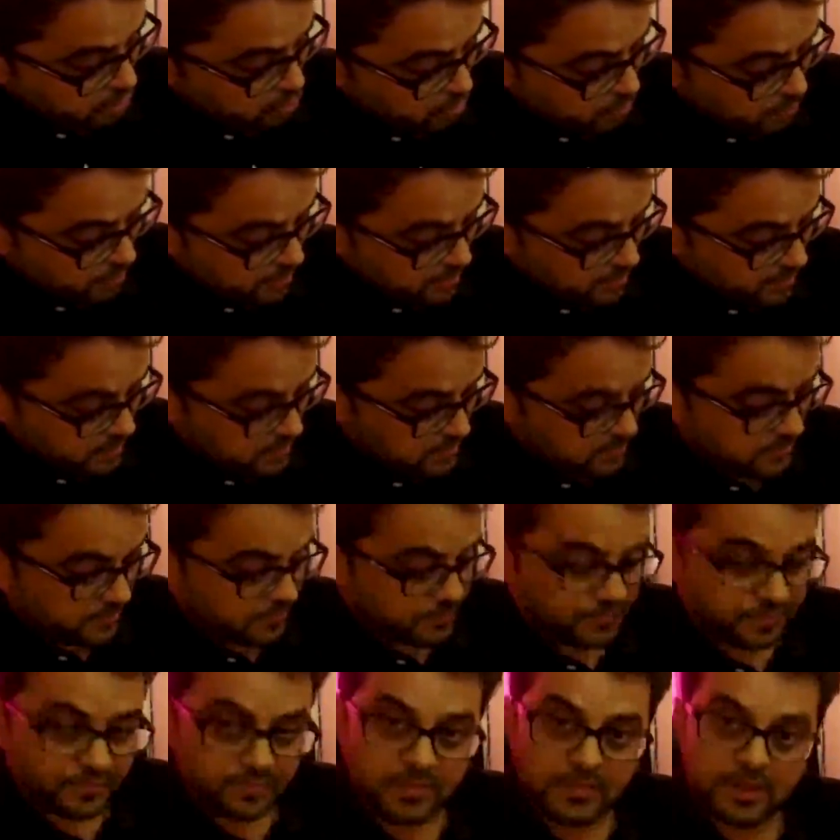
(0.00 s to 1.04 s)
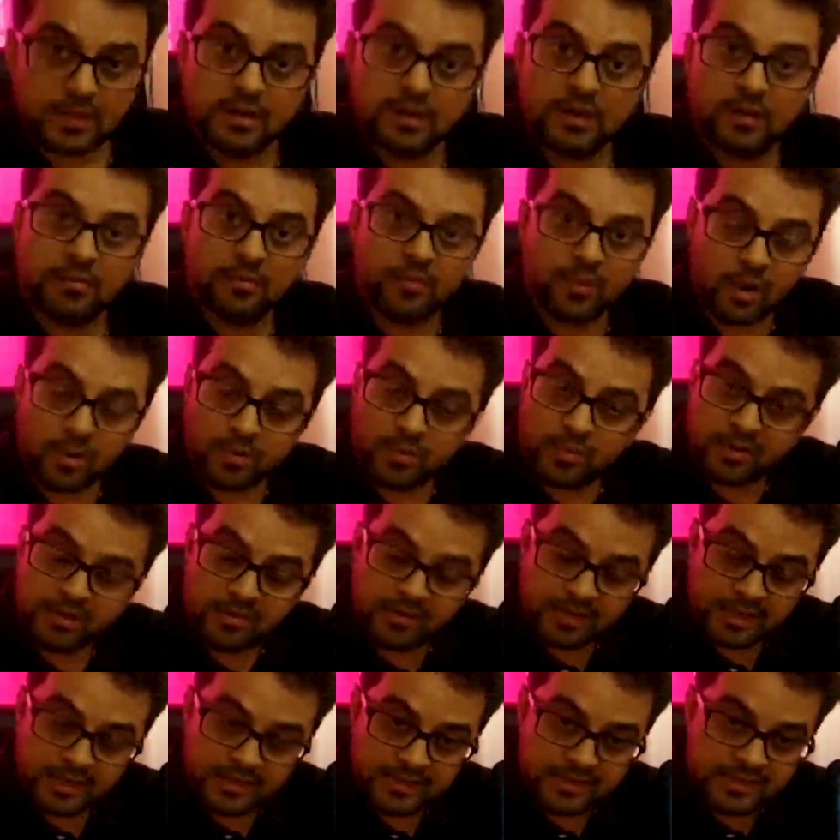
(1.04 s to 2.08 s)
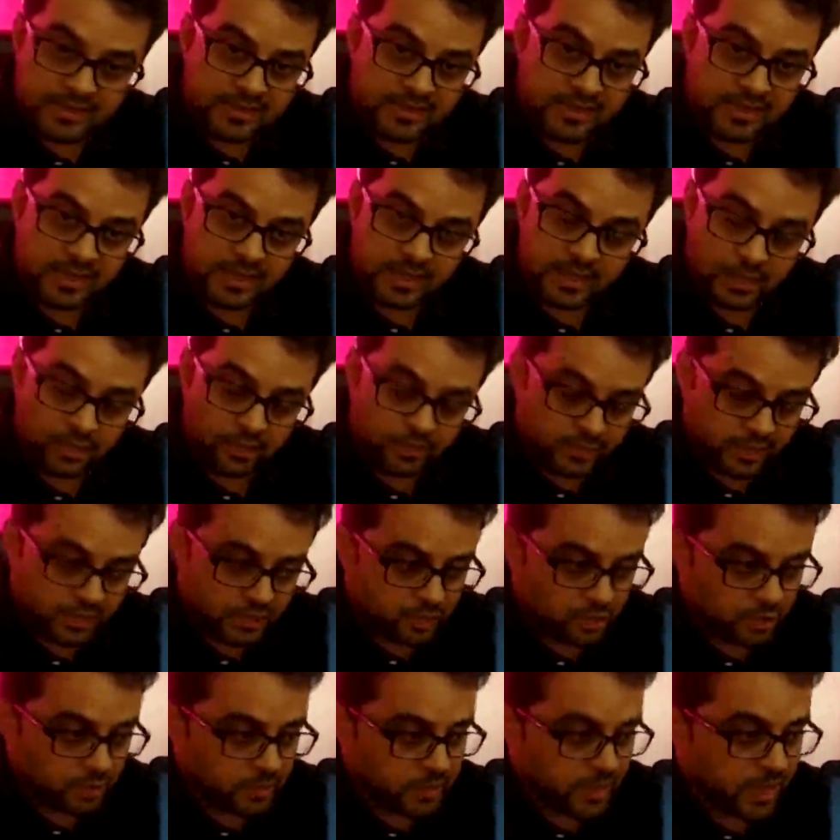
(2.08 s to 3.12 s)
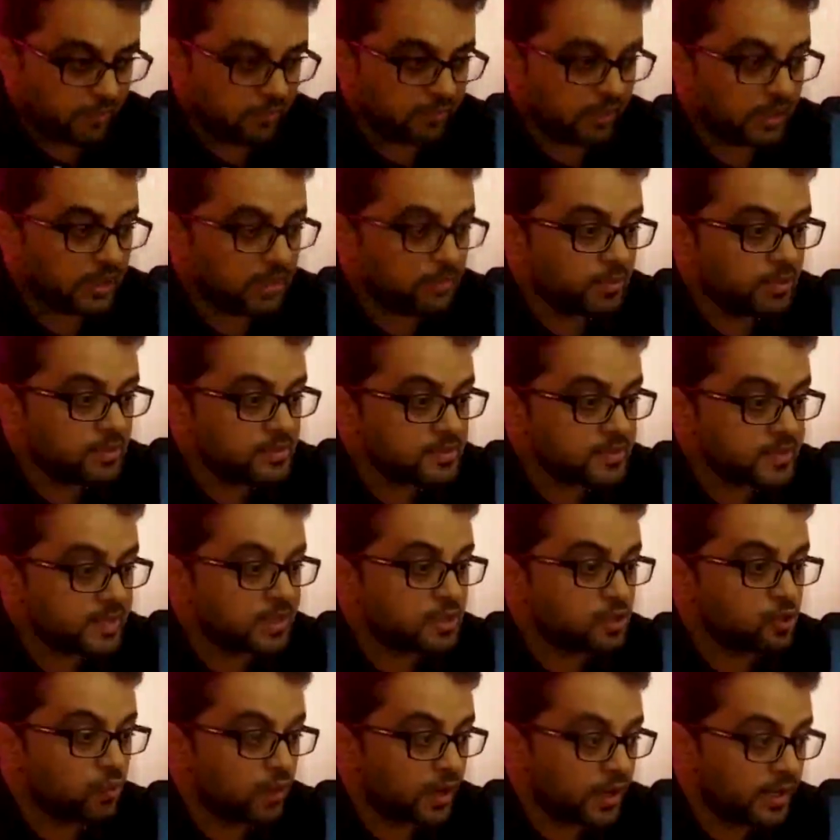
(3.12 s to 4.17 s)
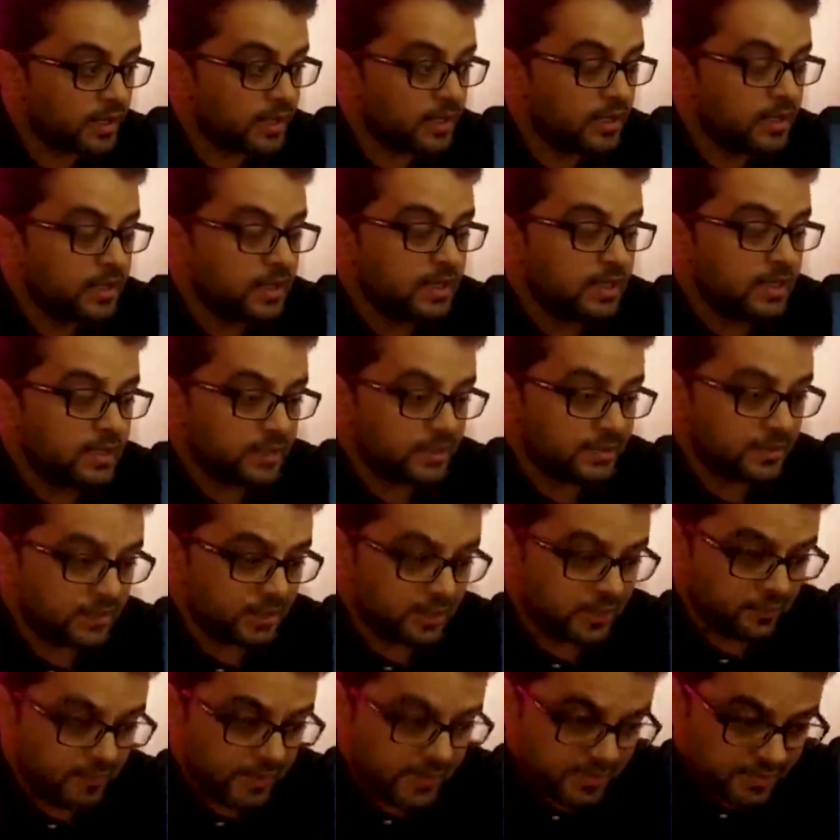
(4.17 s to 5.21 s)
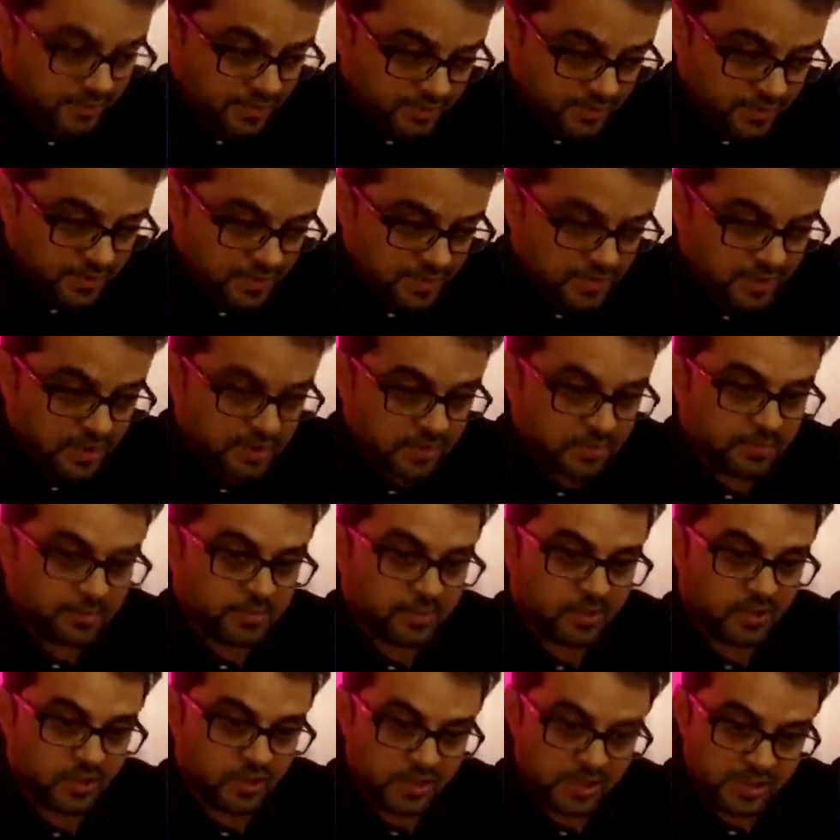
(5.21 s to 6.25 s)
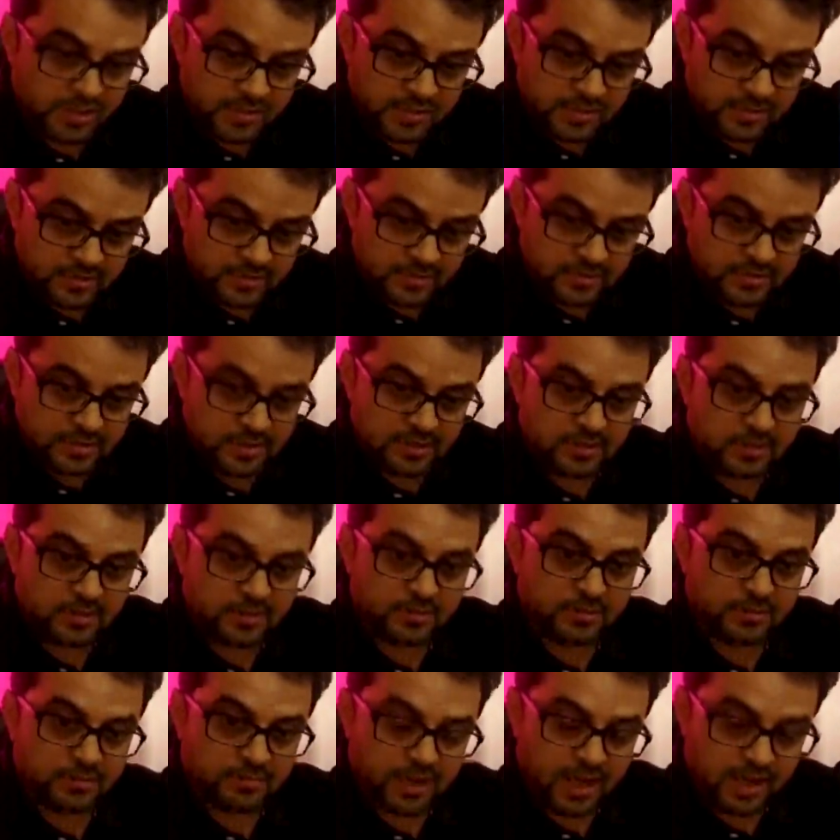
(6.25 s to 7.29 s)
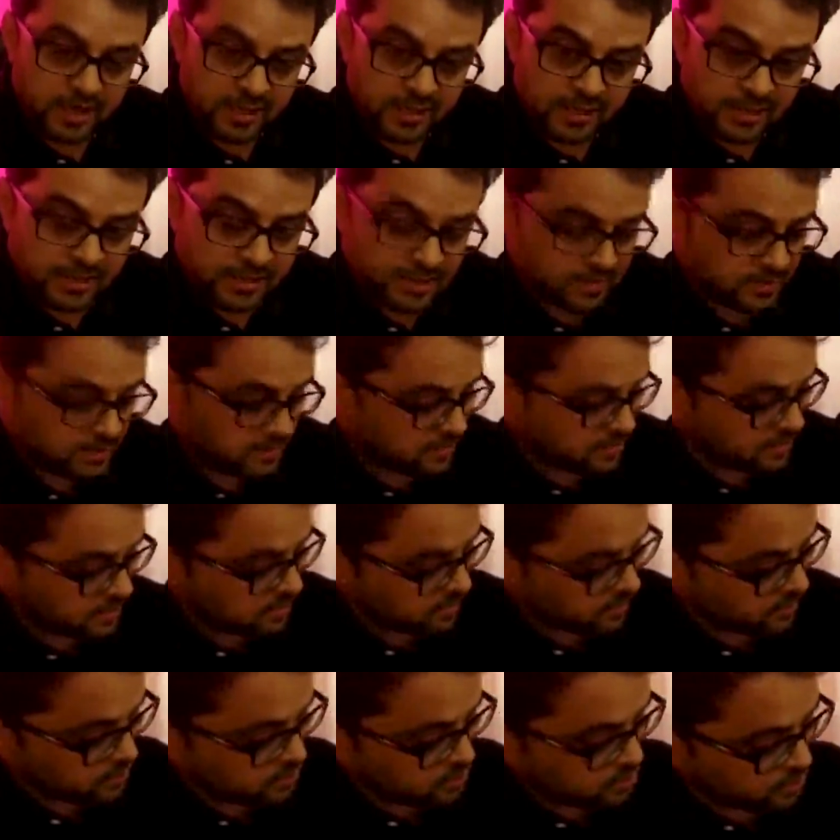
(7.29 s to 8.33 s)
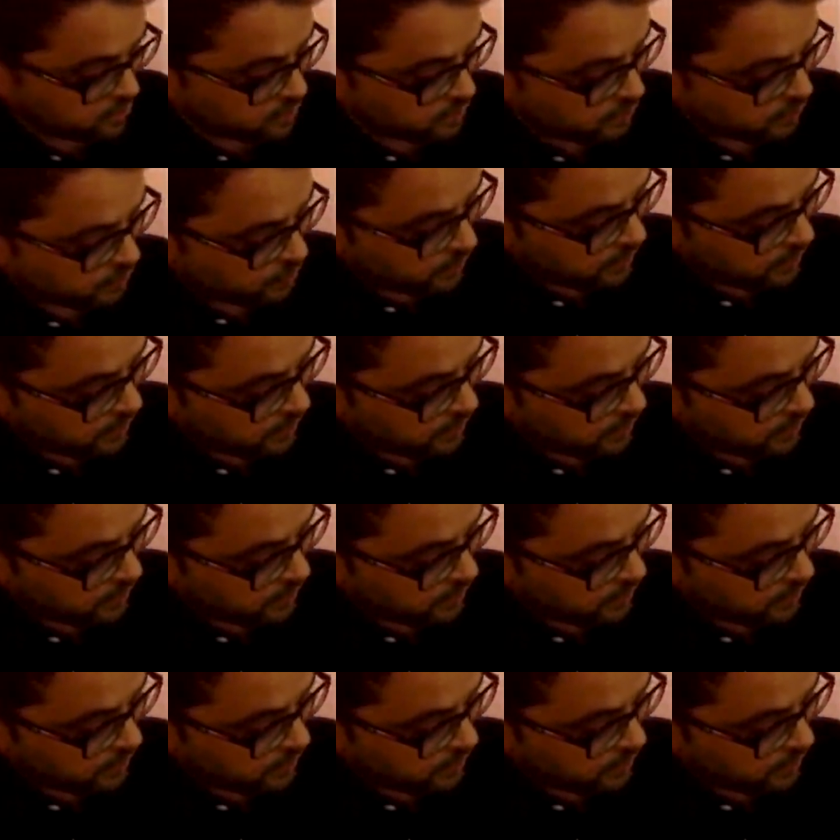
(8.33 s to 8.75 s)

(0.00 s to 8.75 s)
equipment. Proper reagents and equipment should be available. That's why the inventory system, purchasing system, marketing system should be